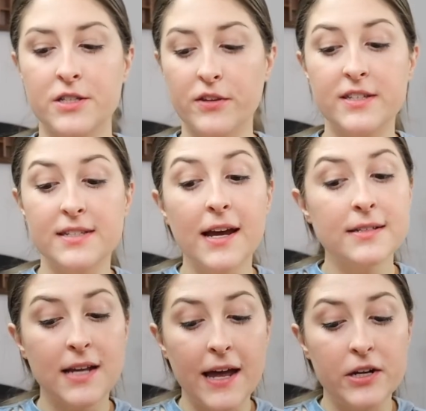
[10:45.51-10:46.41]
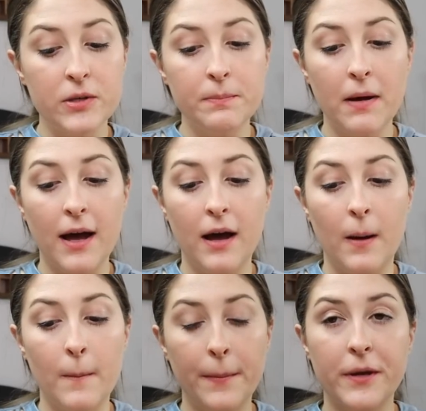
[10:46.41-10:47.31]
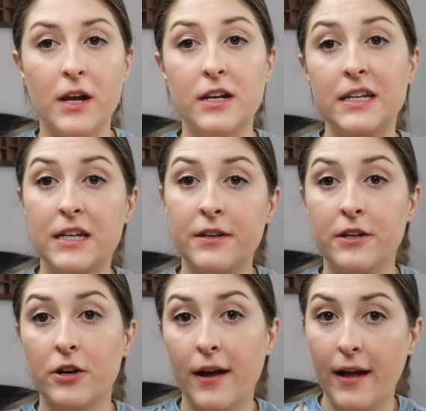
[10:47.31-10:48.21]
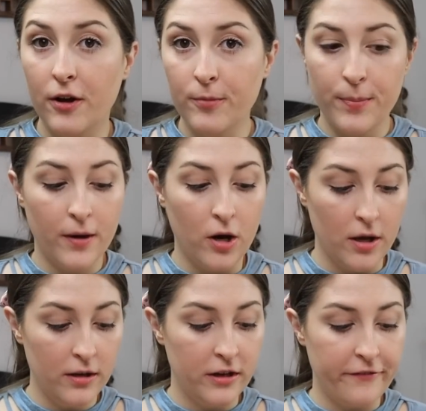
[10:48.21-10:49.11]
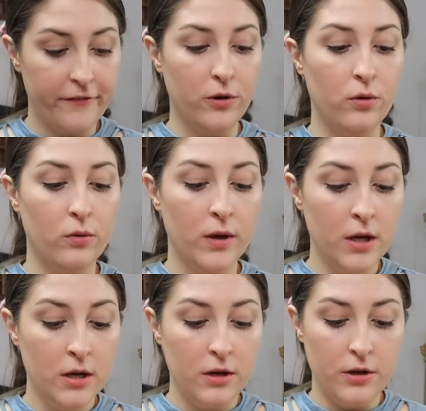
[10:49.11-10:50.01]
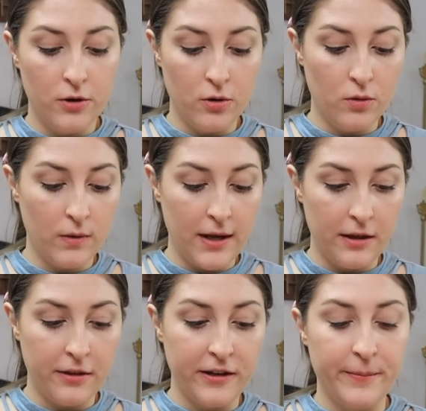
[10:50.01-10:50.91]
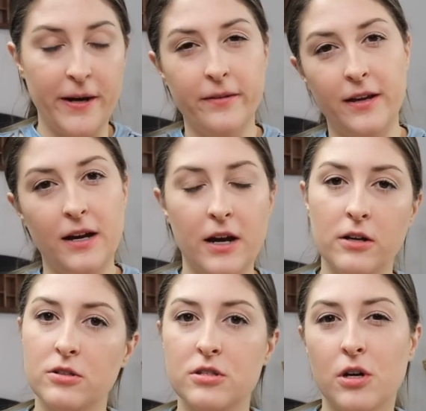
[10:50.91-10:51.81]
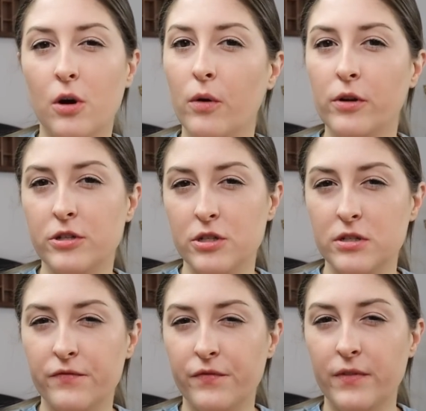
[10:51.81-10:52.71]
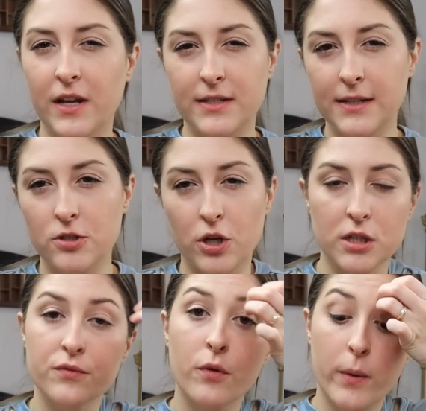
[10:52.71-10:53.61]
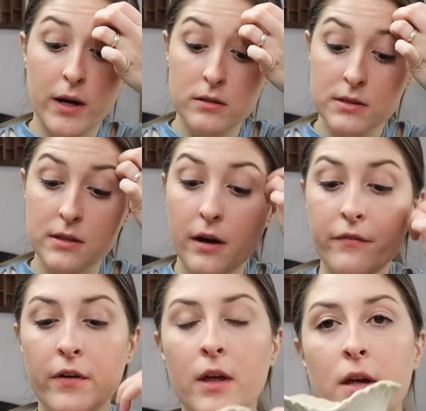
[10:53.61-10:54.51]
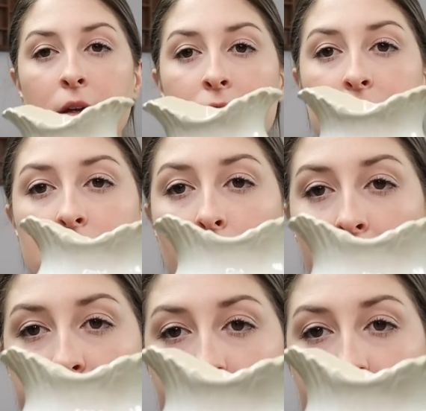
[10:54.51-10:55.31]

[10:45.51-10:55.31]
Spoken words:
So this next item, I'm gonna need your help on if you know anything about like ironstone or just antique transferware and stuff. So I